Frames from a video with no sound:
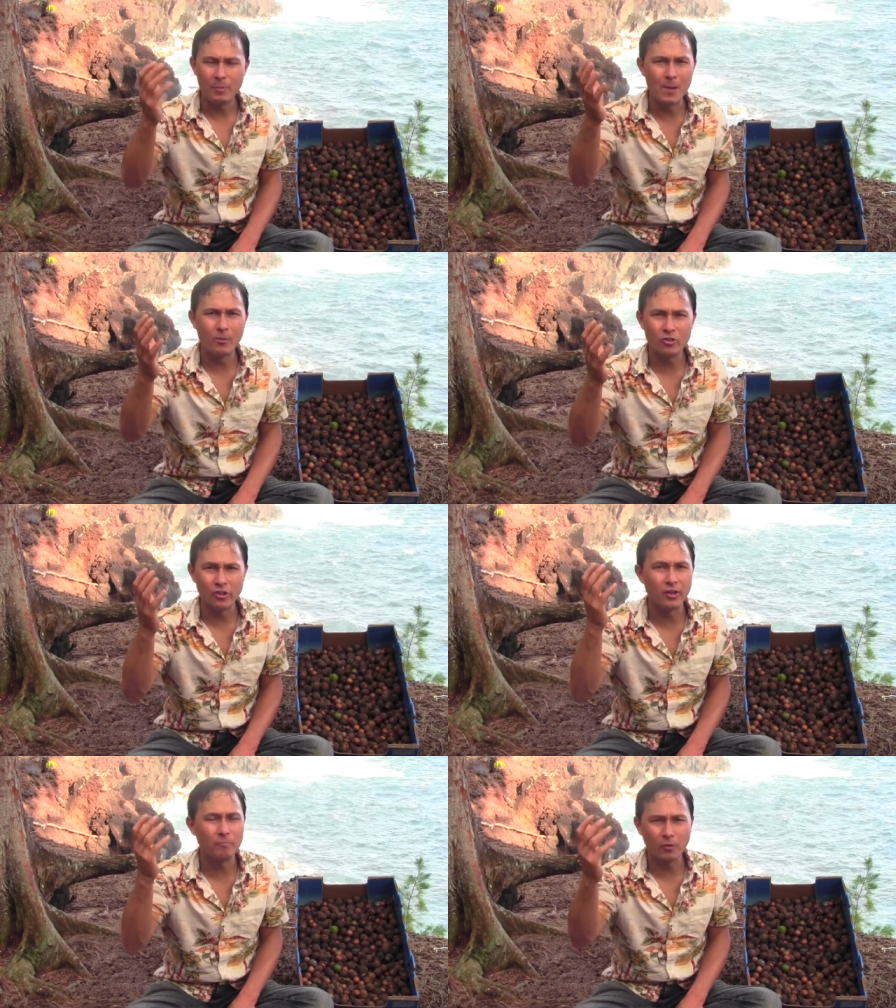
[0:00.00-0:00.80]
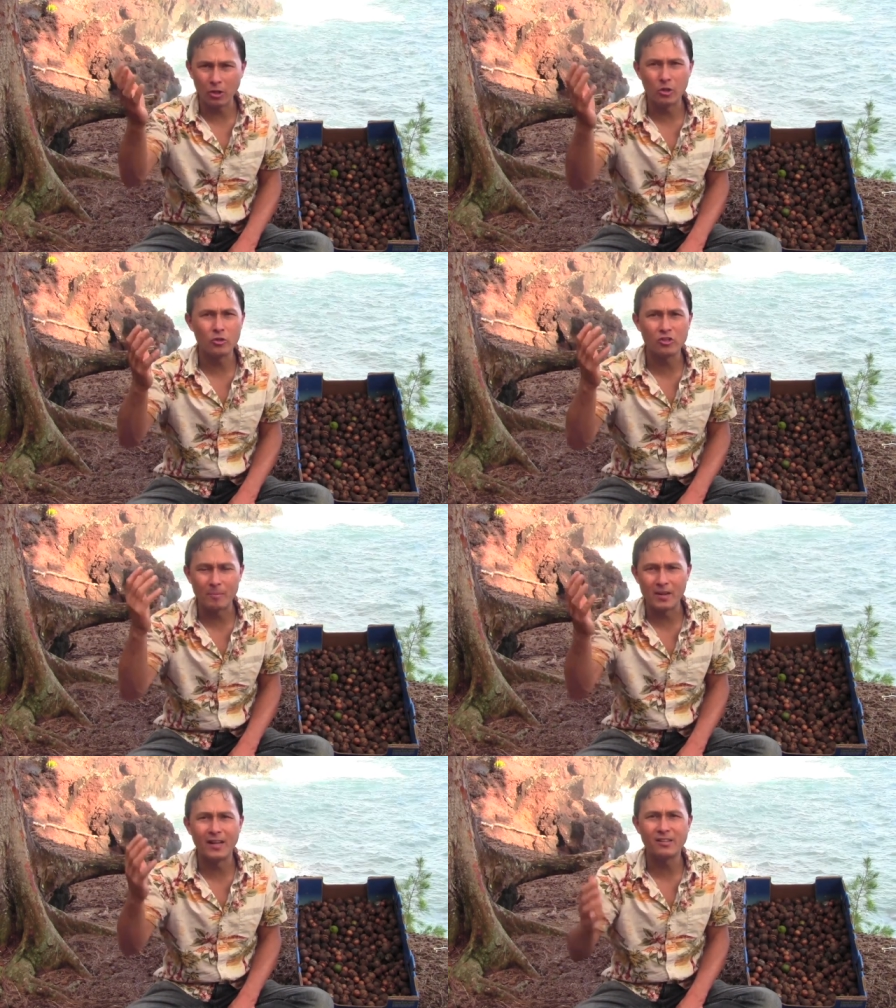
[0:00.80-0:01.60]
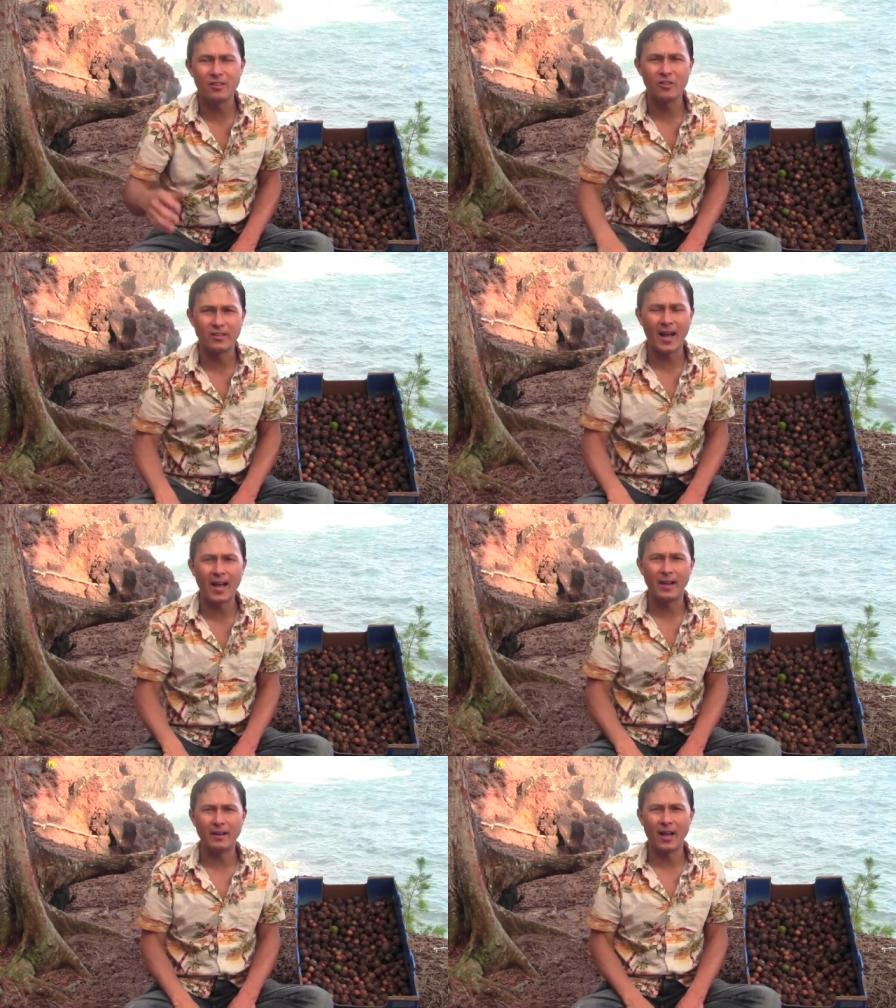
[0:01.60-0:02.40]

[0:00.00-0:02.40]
people should include some nuts in their diet.